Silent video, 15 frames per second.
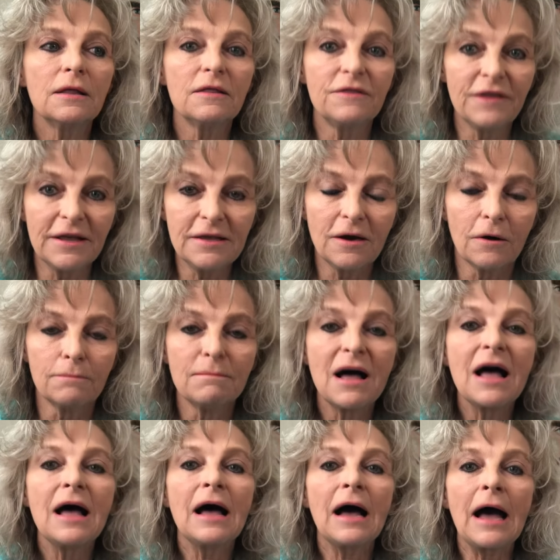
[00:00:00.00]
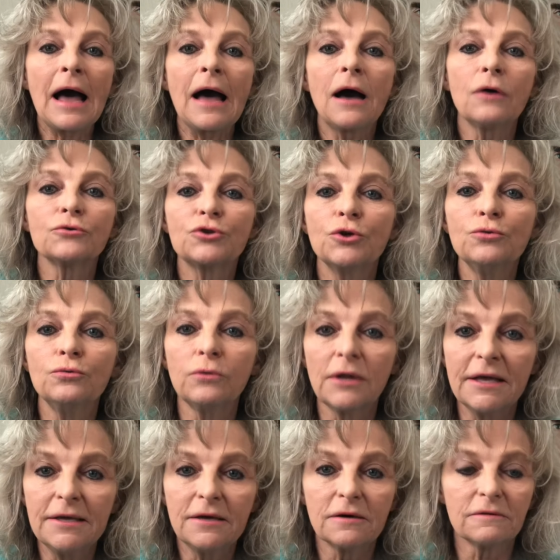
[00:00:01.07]
them how to
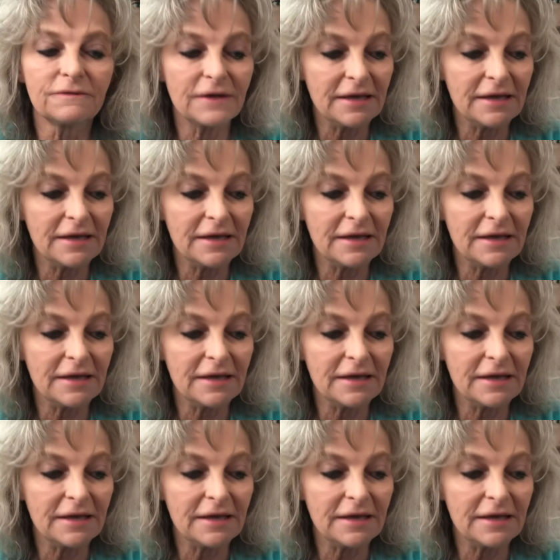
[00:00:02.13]
live